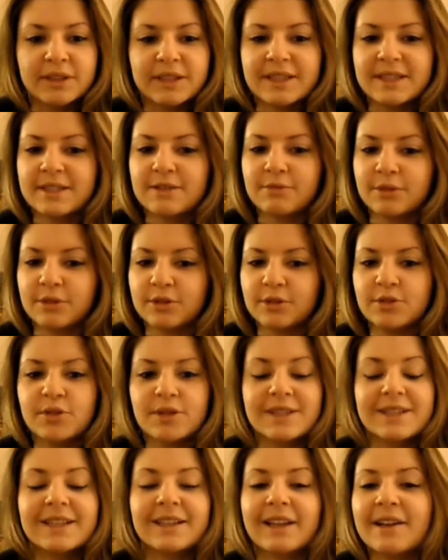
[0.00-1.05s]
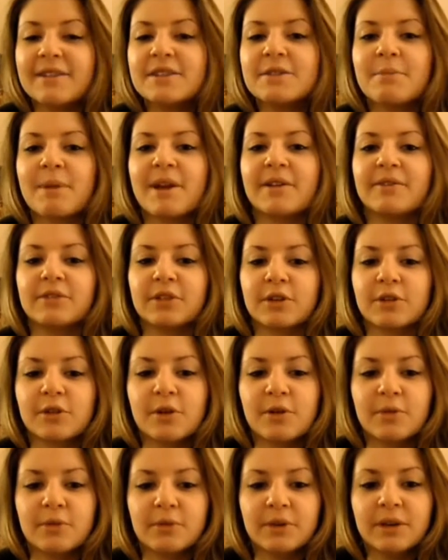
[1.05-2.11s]
This reduces the lifespan of the
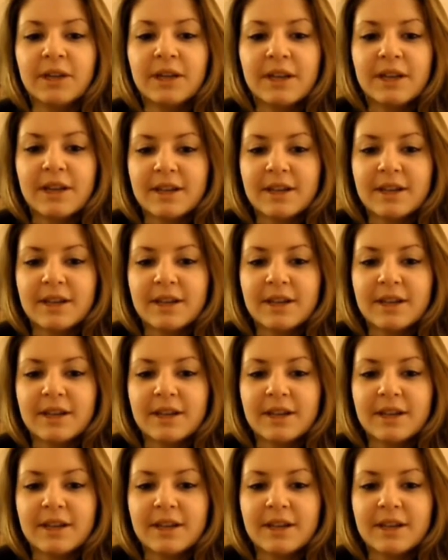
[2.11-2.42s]
clone,